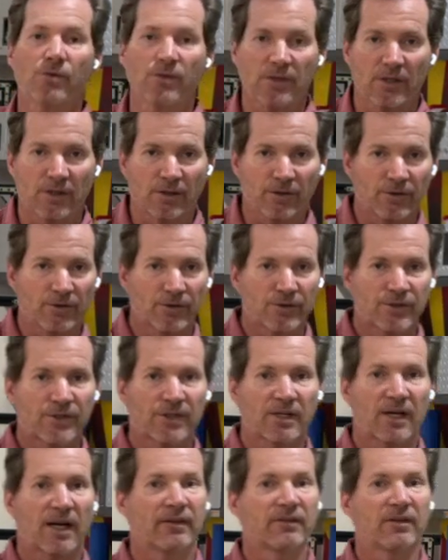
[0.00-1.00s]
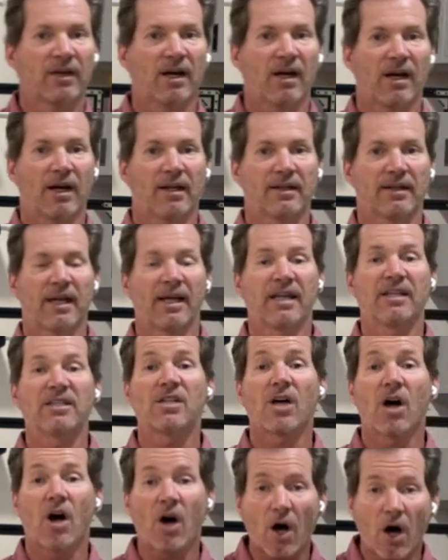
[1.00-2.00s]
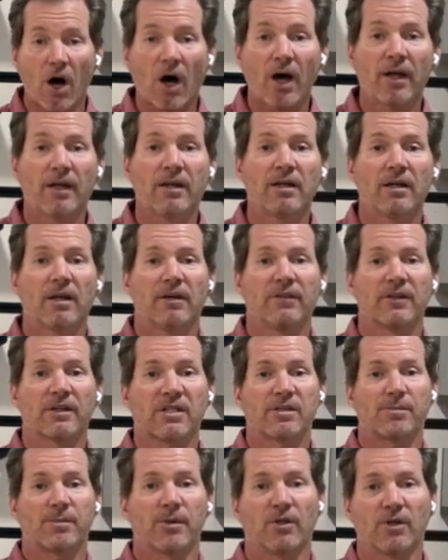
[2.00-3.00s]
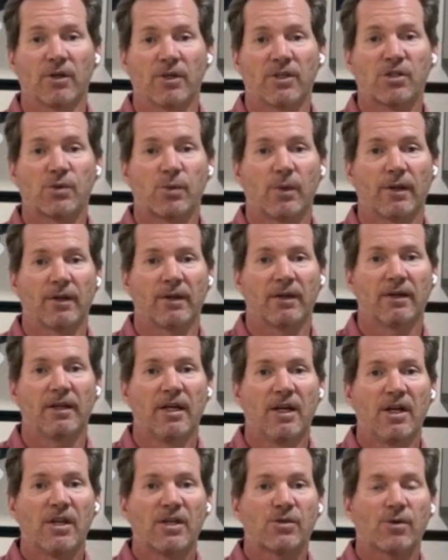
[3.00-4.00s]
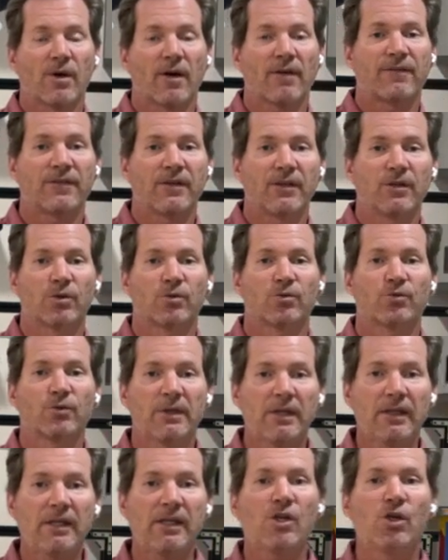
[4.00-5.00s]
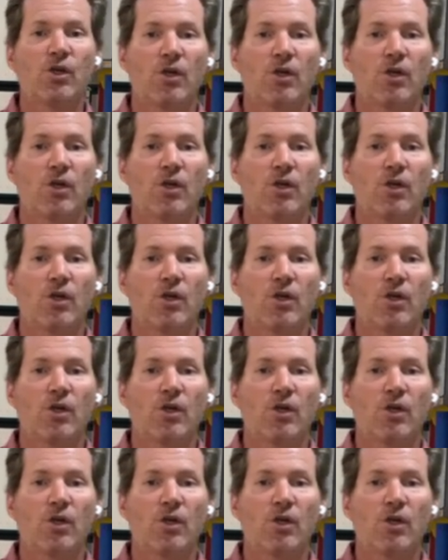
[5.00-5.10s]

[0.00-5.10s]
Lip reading: years. I've got a ton of experience with it, so I feel really